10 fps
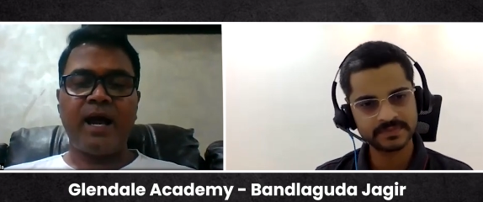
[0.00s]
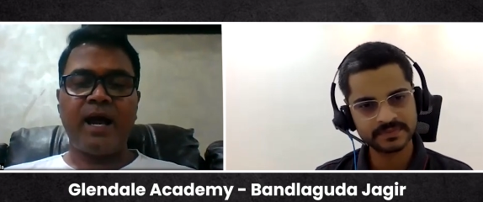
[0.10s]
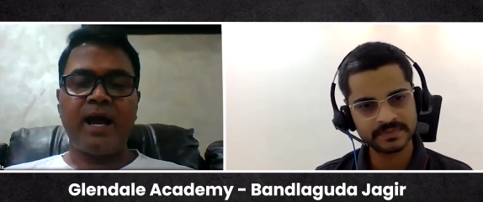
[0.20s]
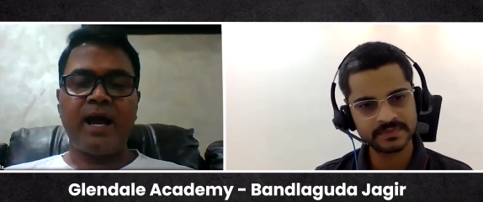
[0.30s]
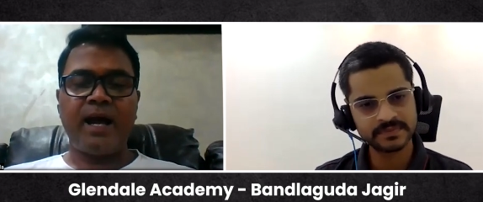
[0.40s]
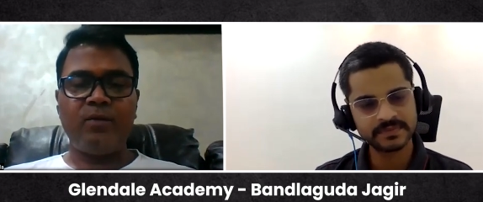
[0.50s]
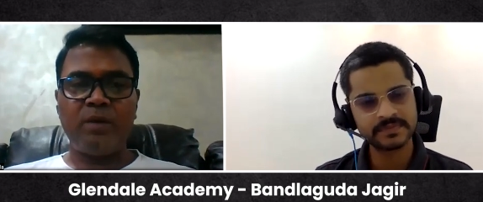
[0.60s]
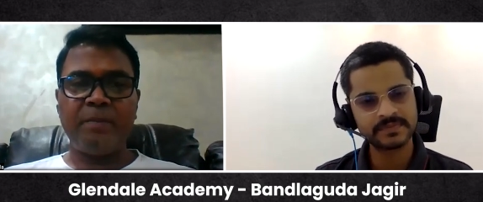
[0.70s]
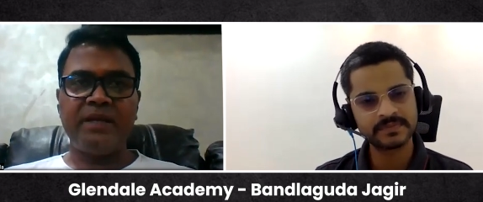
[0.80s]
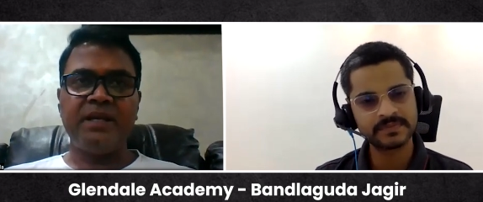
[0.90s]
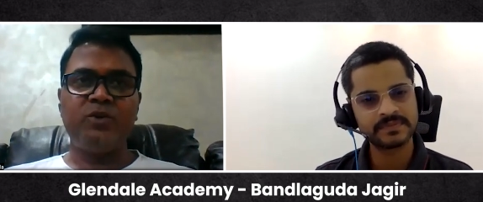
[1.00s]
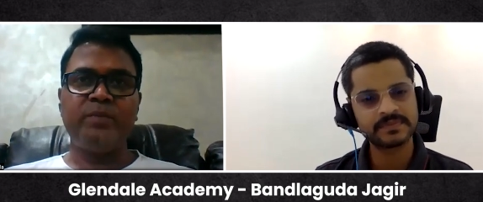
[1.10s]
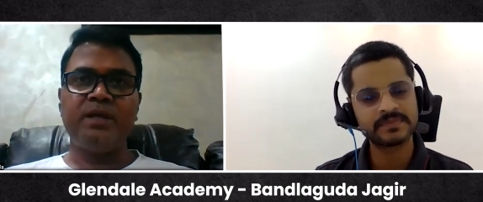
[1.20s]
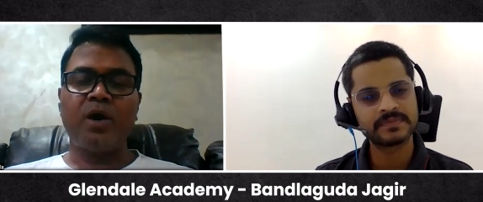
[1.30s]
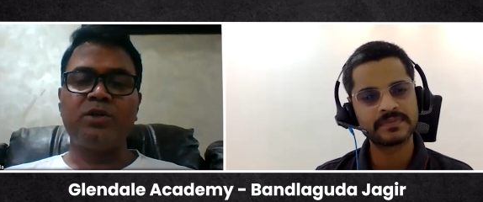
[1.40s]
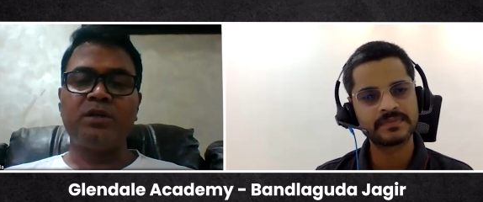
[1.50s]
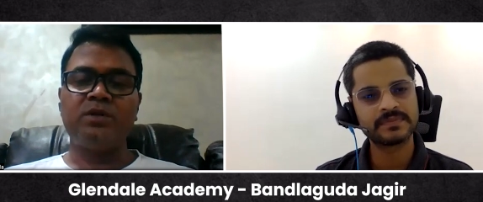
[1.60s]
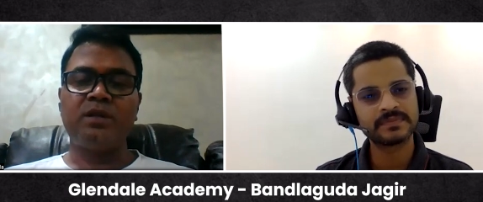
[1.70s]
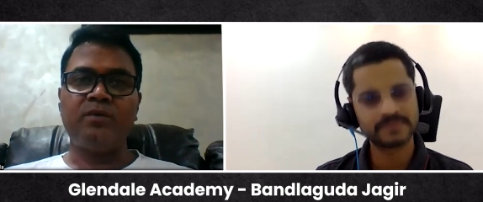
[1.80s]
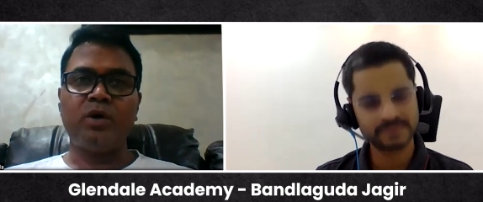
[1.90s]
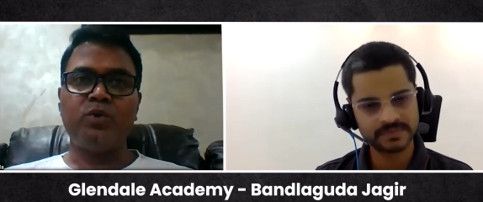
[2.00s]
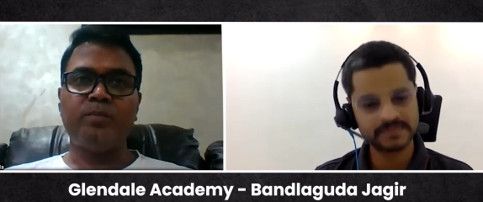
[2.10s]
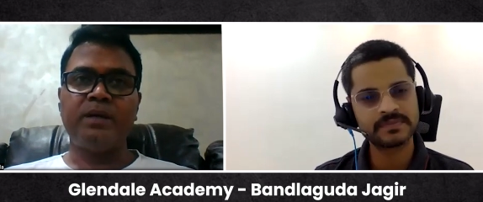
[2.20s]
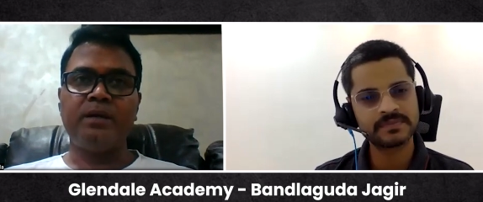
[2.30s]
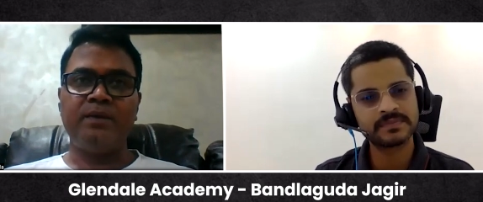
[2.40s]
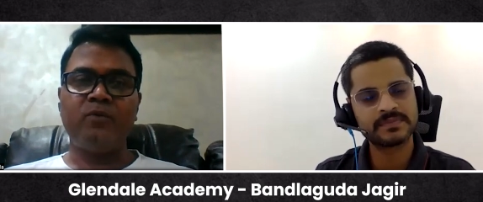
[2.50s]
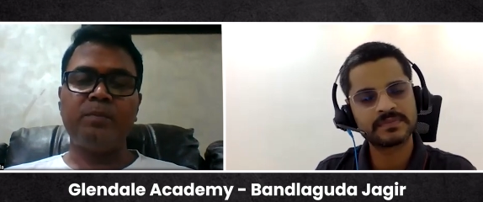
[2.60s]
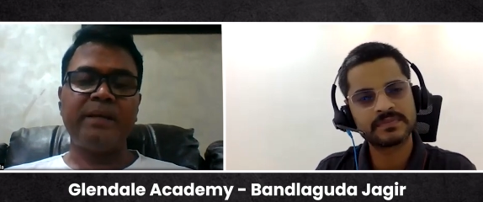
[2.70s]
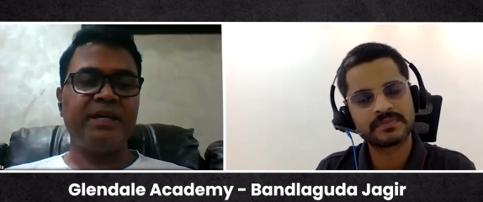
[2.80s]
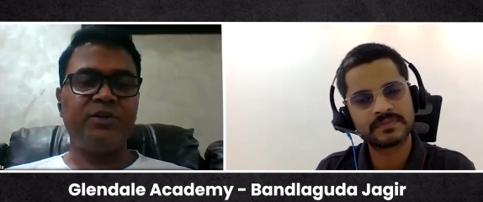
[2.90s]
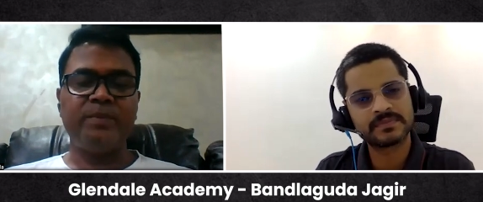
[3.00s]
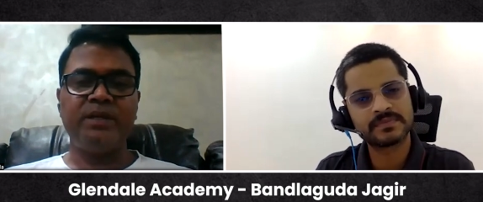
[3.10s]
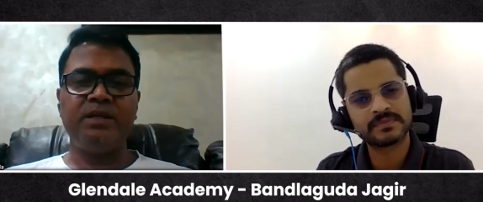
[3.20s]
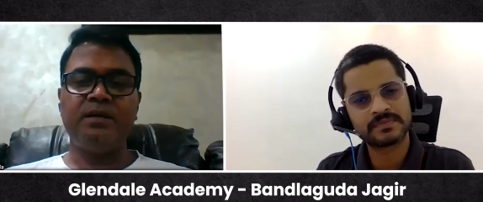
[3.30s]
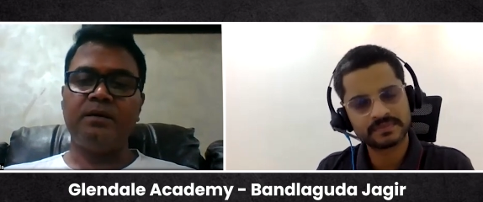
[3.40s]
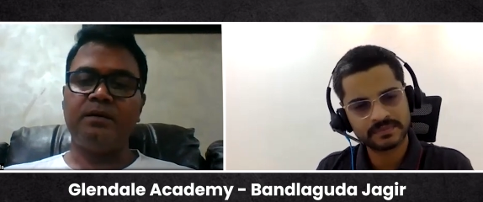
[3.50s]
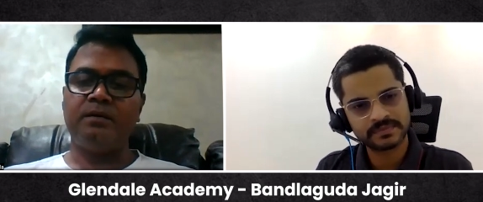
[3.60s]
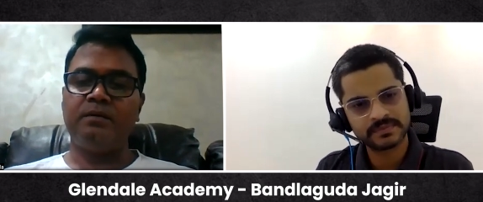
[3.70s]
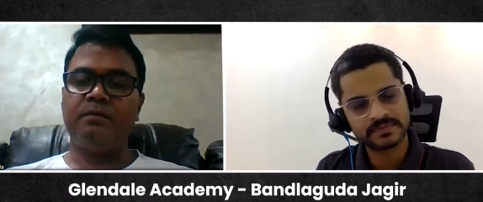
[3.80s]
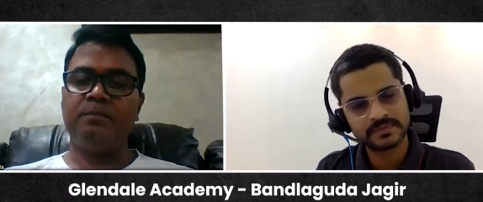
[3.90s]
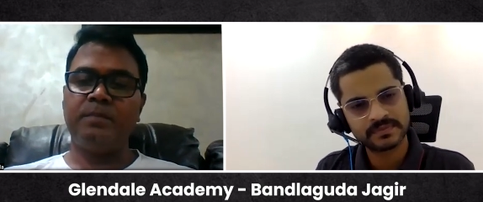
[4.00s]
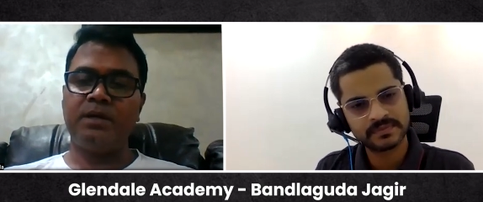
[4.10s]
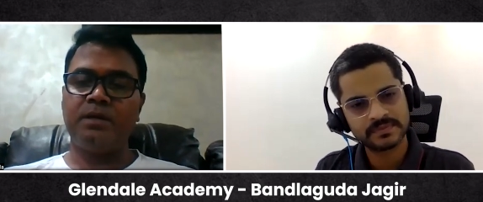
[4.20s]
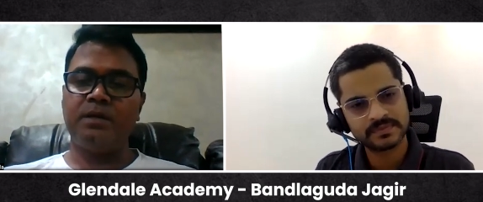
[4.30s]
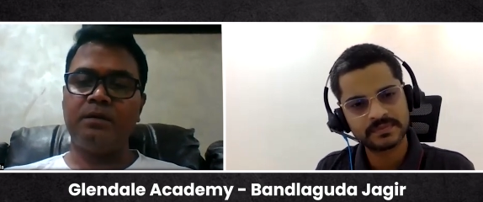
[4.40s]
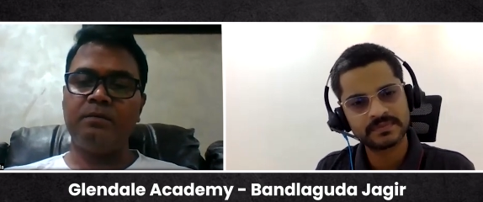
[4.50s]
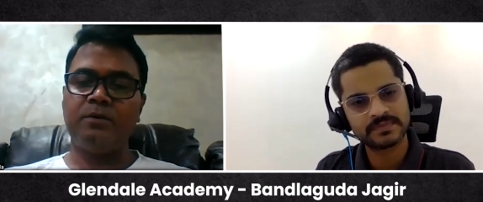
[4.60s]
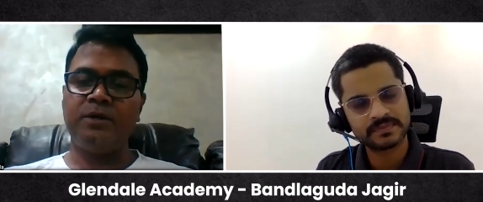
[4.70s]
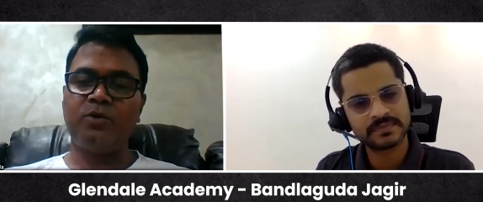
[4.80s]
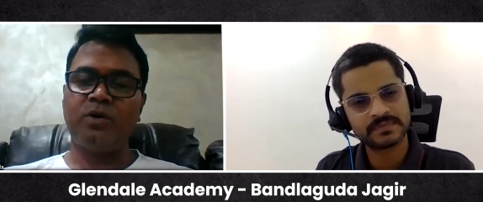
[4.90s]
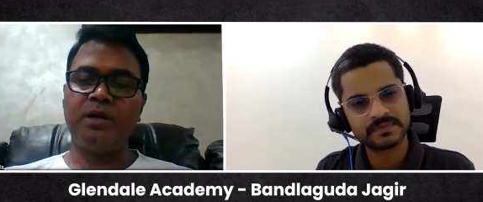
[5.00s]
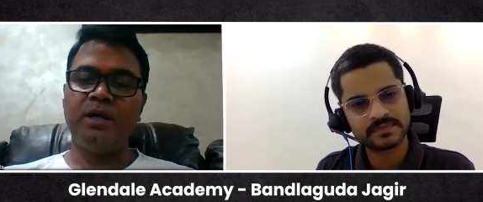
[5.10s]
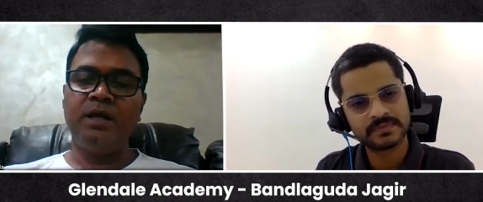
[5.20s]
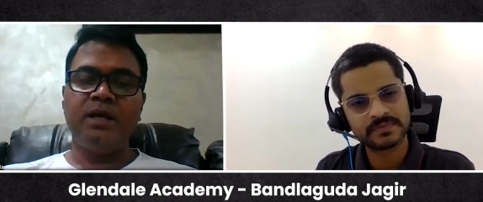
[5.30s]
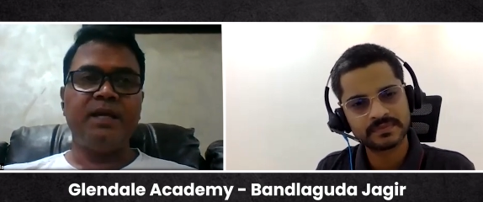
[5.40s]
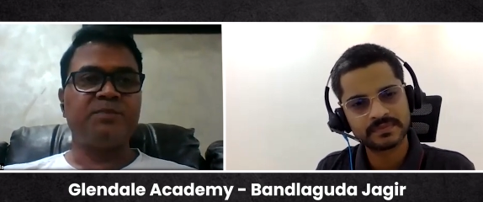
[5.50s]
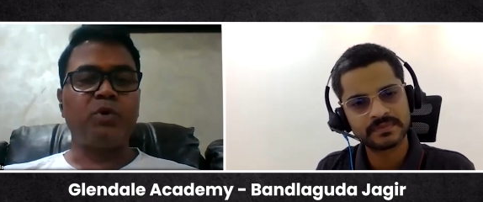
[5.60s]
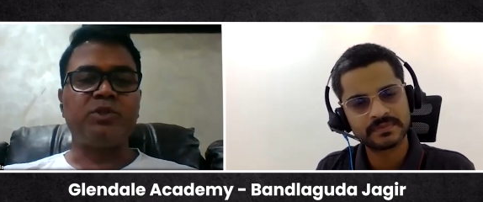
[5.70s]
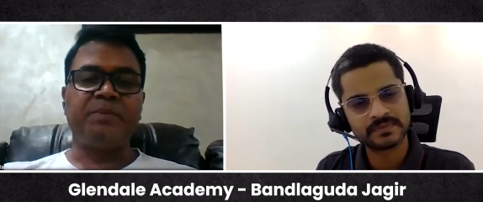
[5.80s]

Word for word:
Speaker 1: I want my kid to be an all-rounder. I want my kid to be a sports